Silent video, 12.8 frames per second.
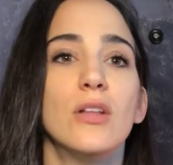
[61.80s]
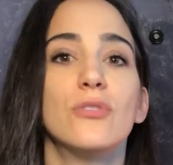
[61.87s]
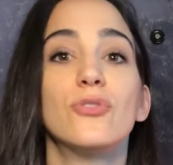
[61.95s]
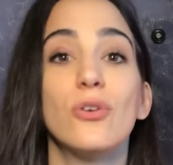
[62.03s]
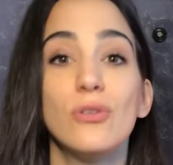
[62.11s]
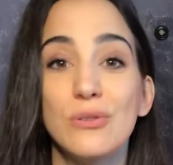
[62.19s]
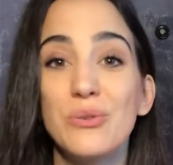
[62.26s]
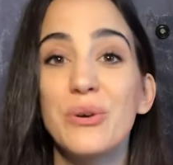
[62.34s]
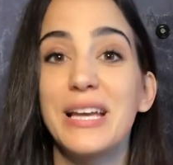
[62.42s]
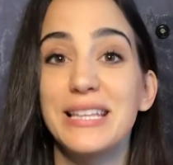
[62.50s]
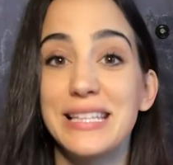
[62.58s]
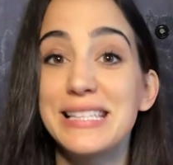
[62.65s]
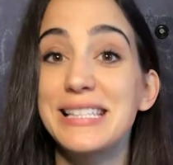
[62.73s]
don't look at
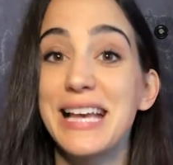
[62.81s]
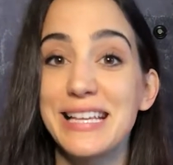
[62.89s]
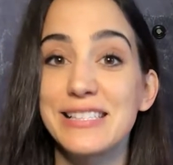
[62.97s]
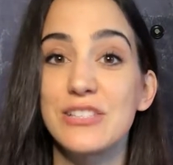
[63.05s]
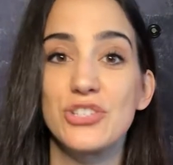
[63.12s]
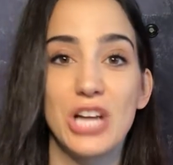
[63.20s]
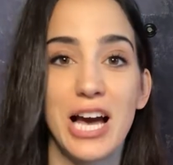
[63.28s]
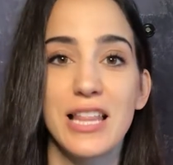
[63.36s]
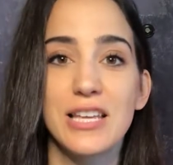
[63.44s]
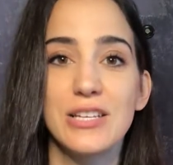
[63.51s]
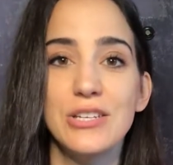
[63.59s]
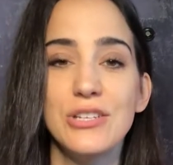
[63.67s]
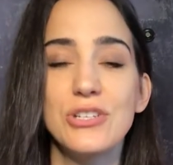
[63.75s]
this as a
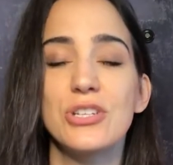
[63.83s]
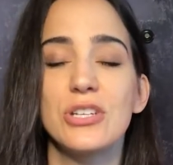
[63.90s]
challenge,